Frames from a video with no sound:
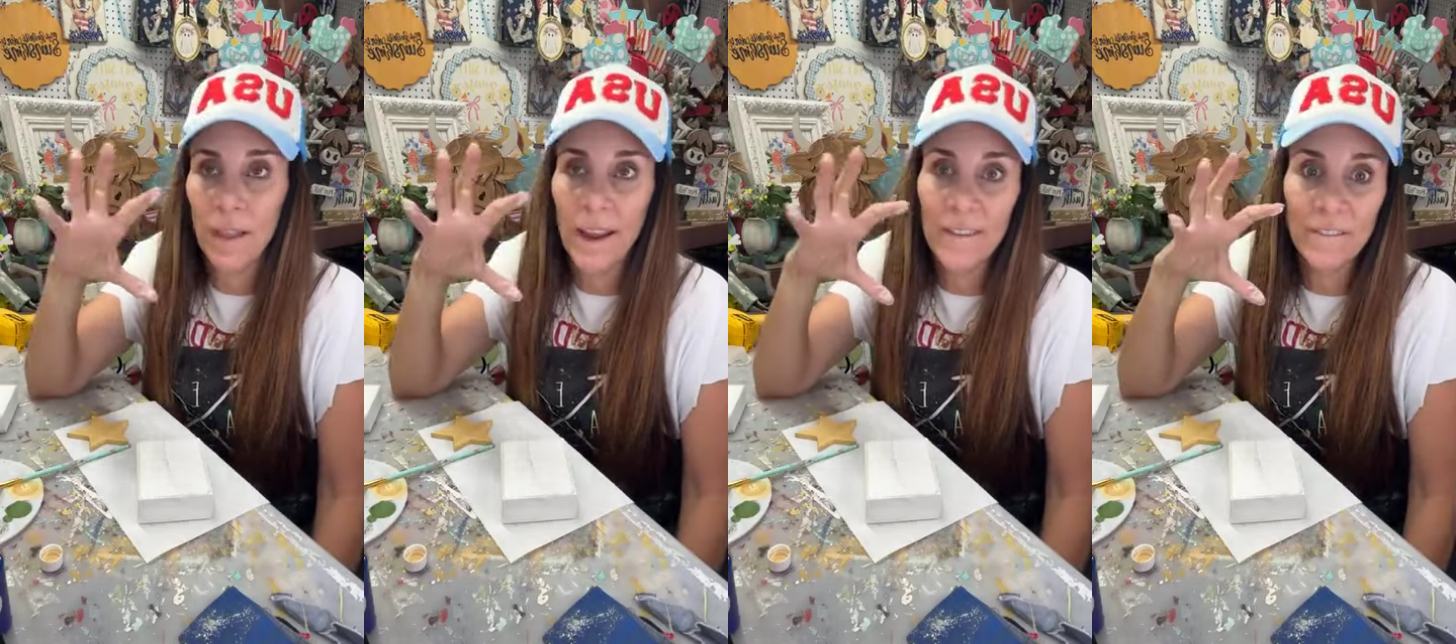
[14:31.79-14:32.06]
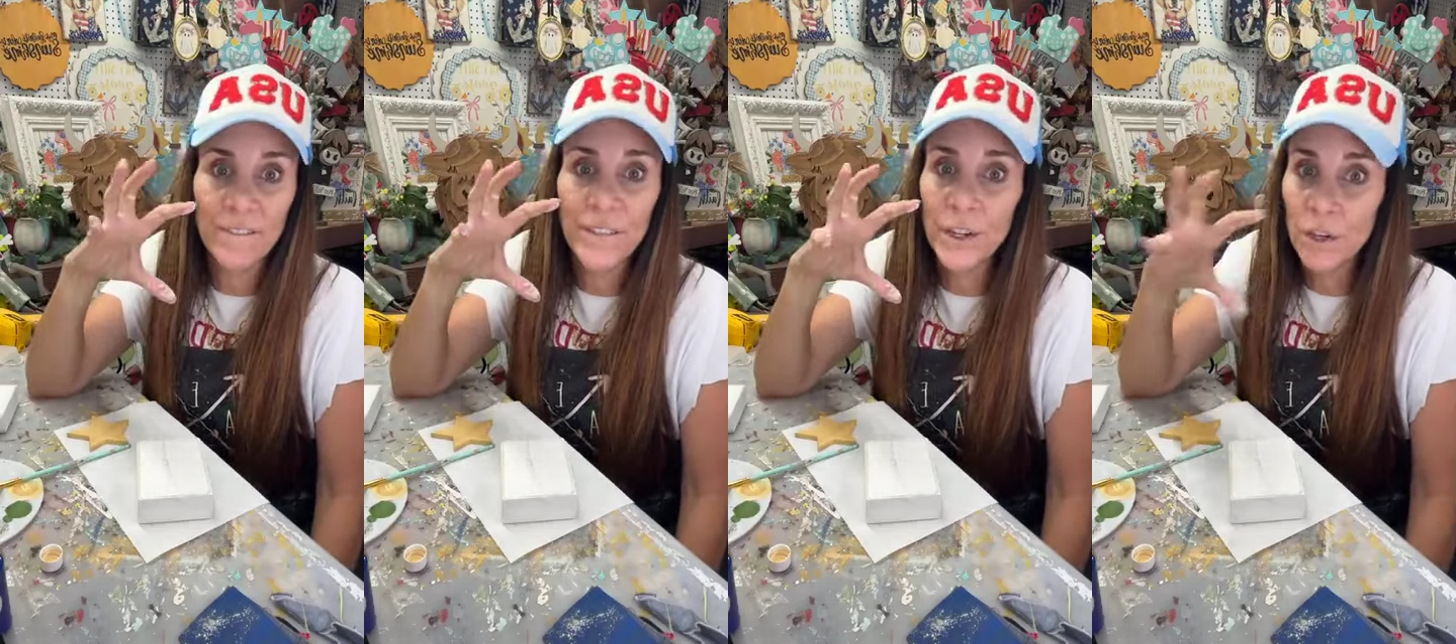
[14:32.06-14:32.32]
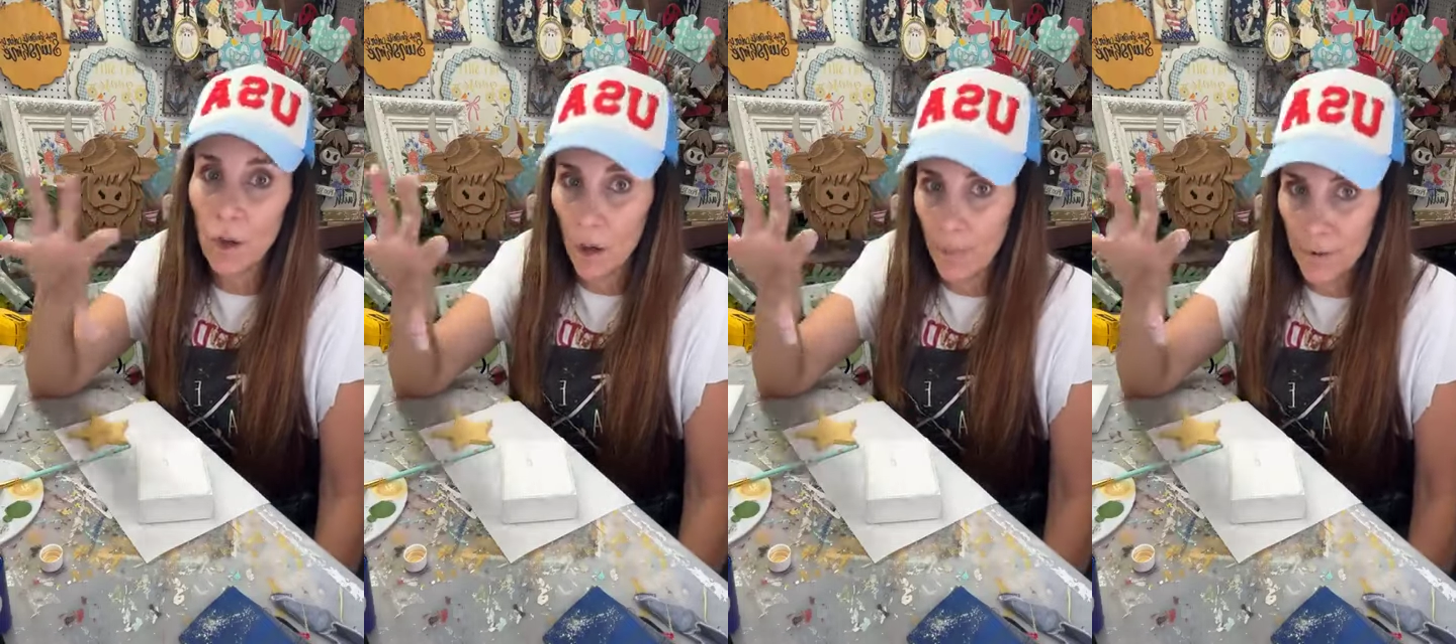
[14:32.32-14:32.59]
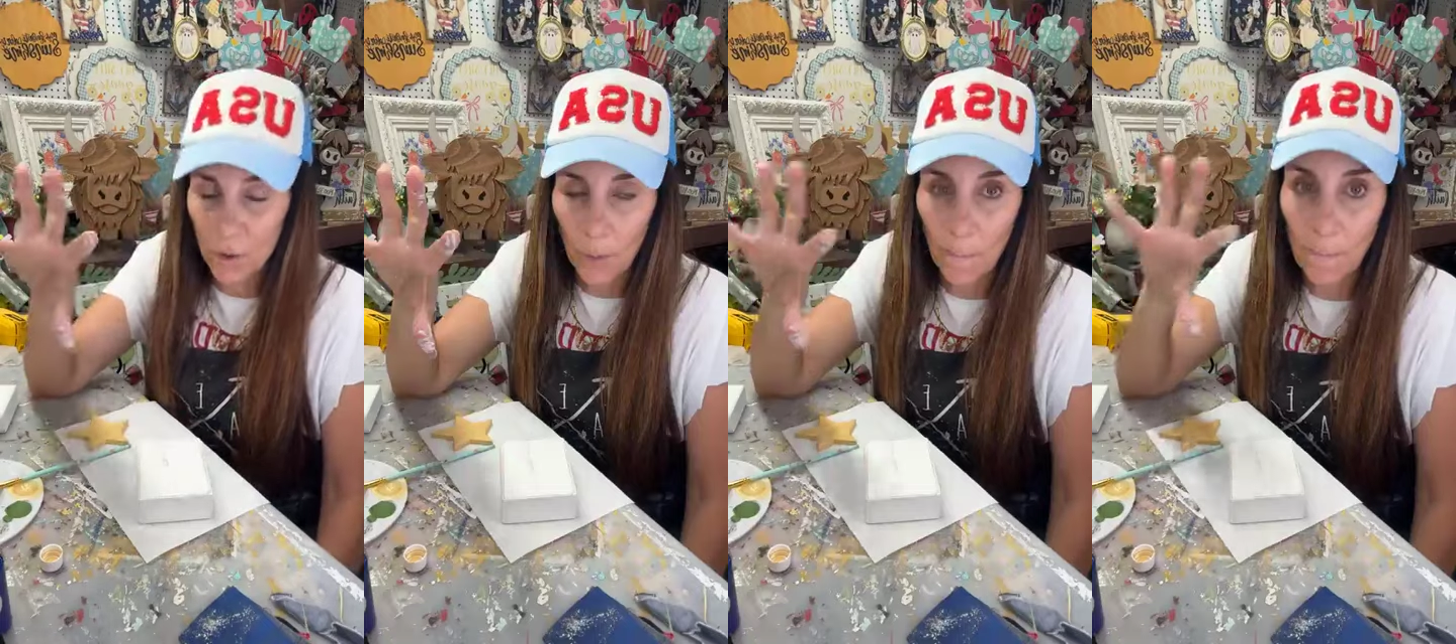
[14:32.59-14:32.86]
like
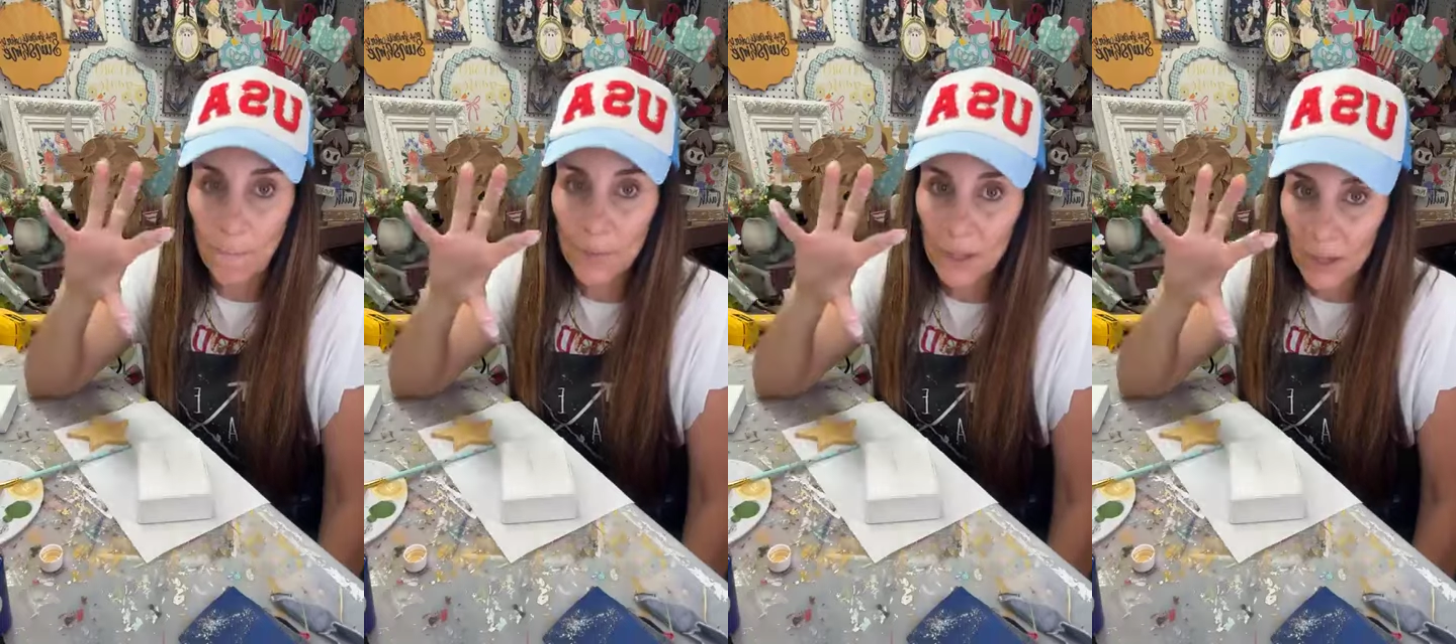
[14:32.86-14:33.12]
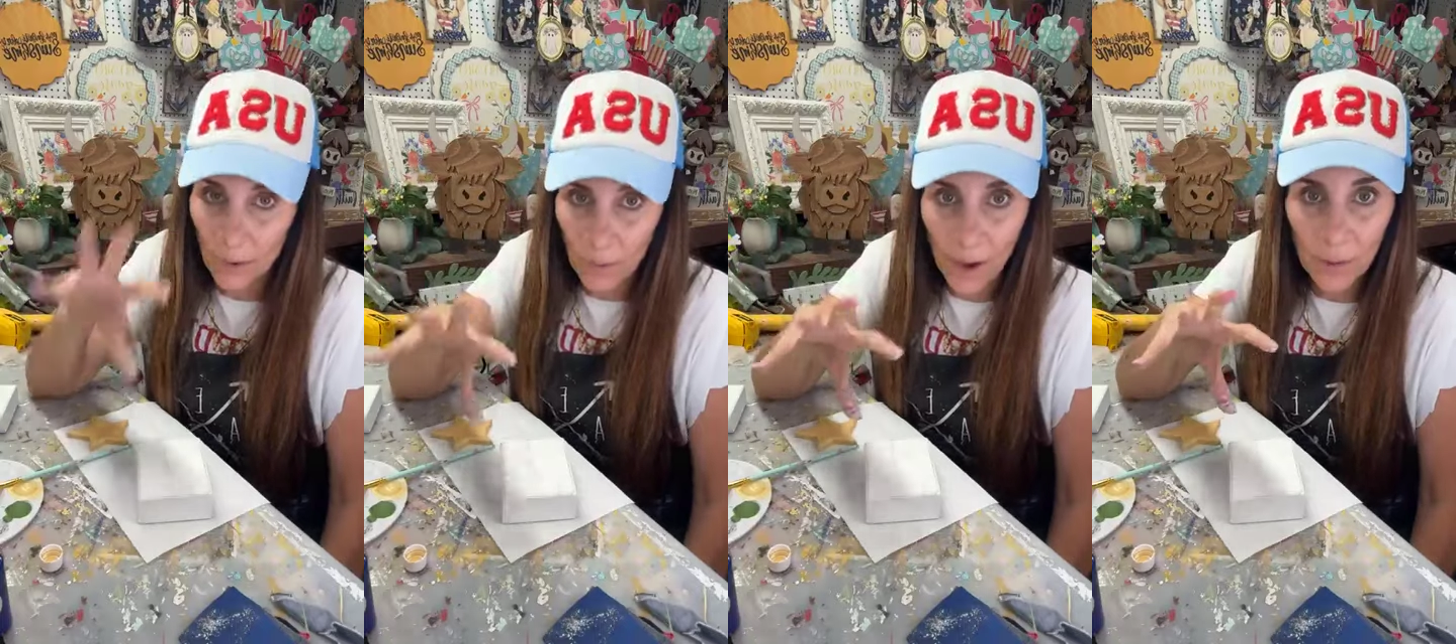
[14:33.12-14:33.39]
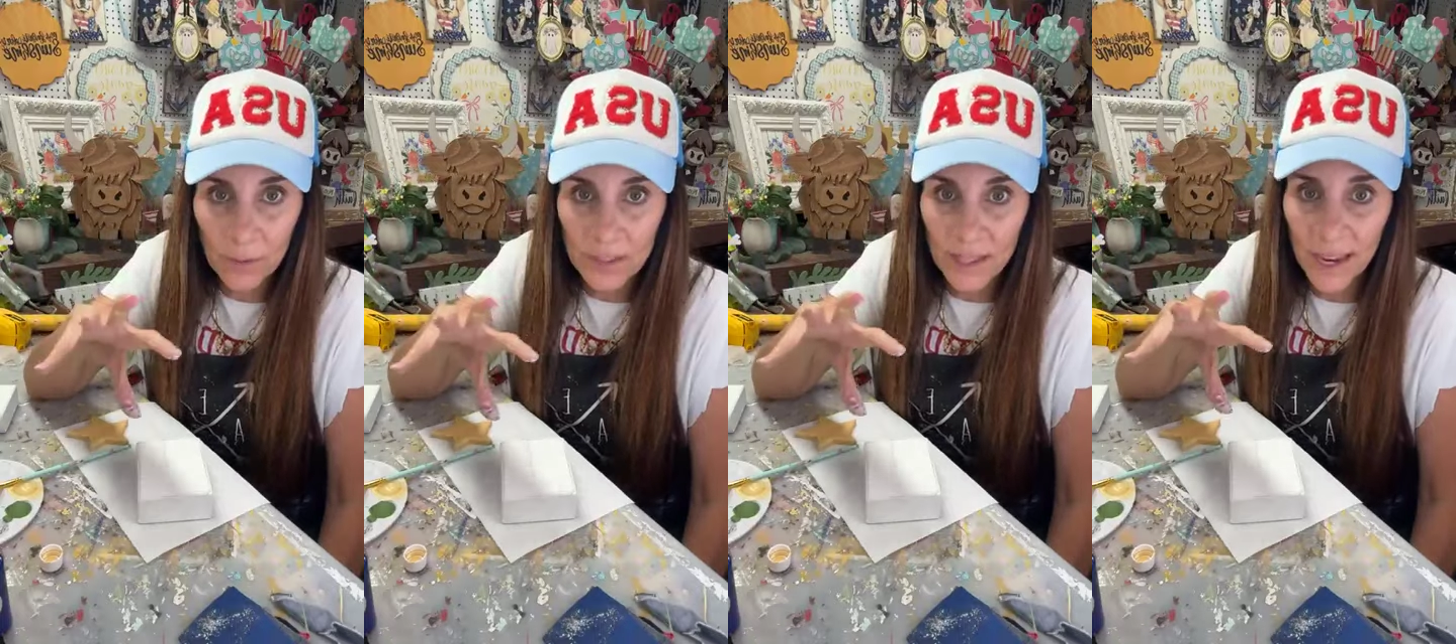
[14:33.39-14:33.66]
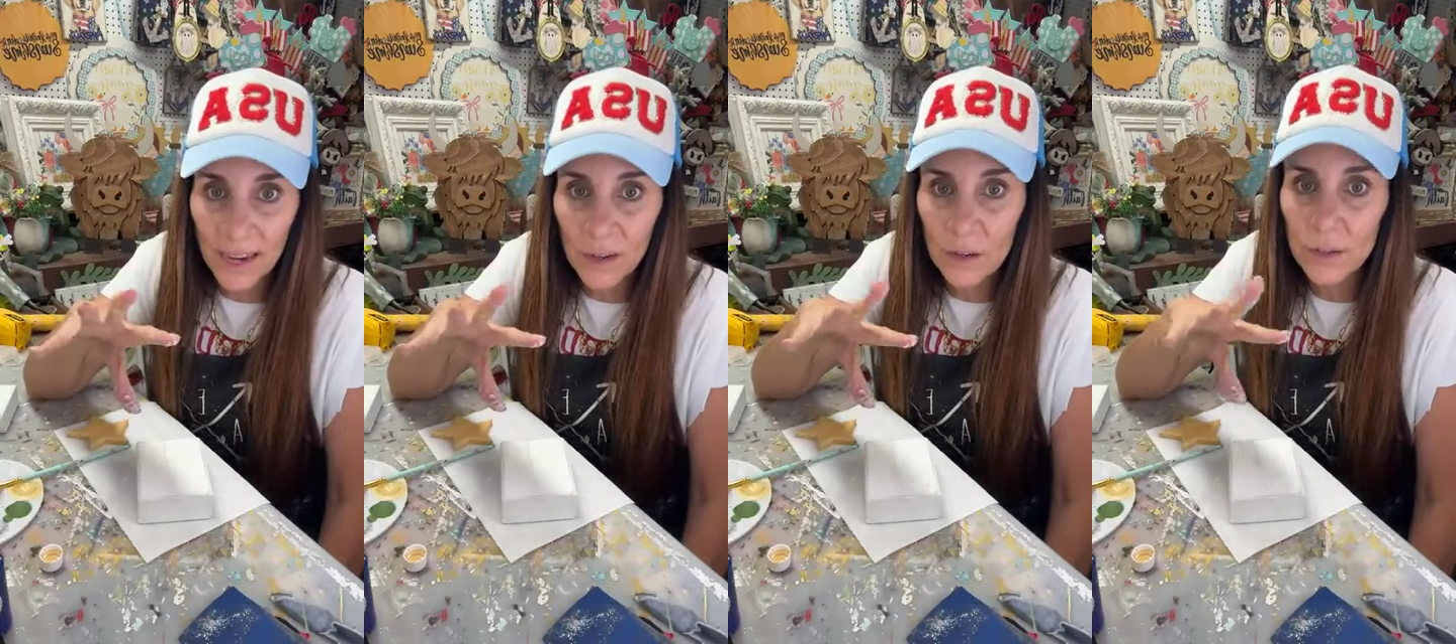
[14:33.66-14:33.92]
phenomenal blowout
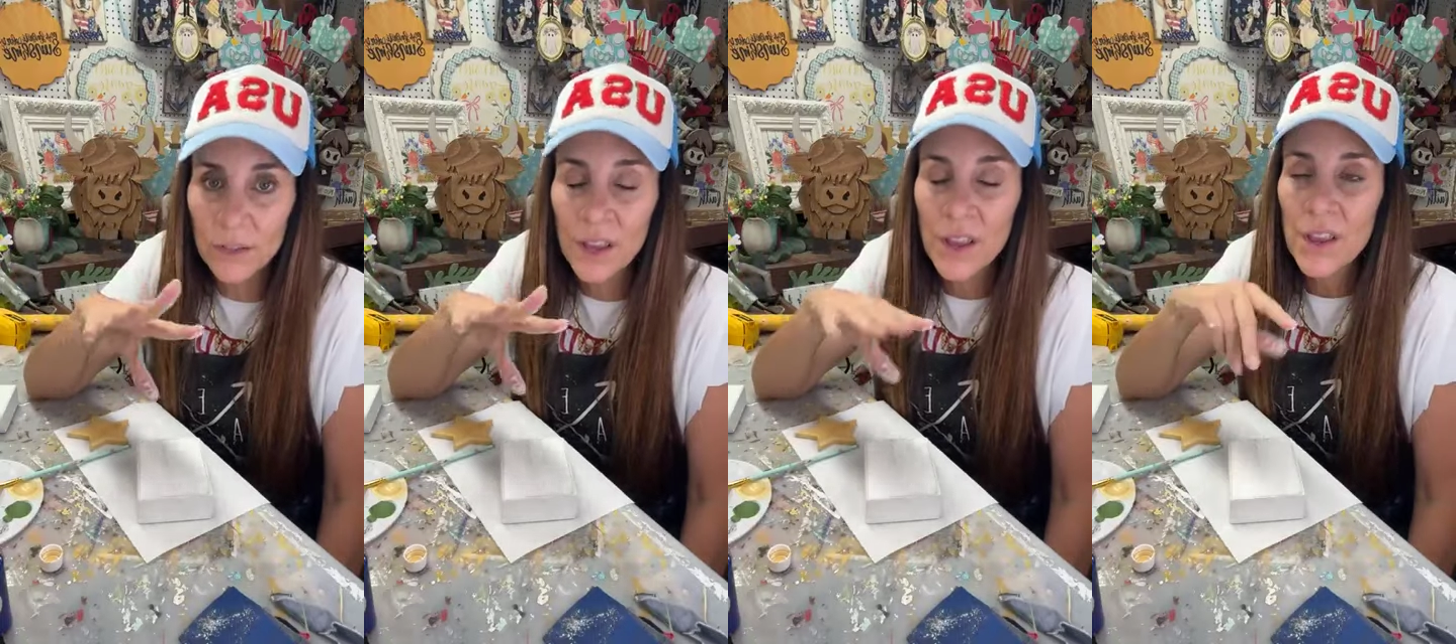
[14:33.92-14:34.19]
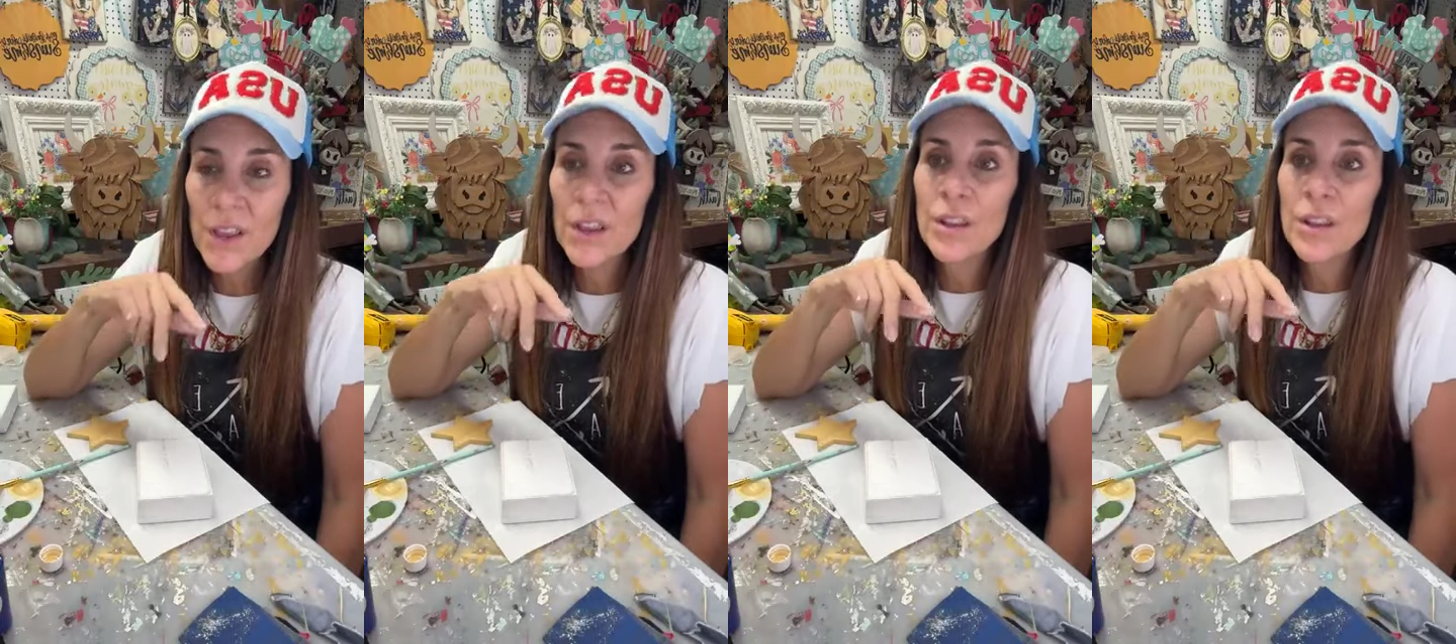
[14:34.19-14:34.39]
sales.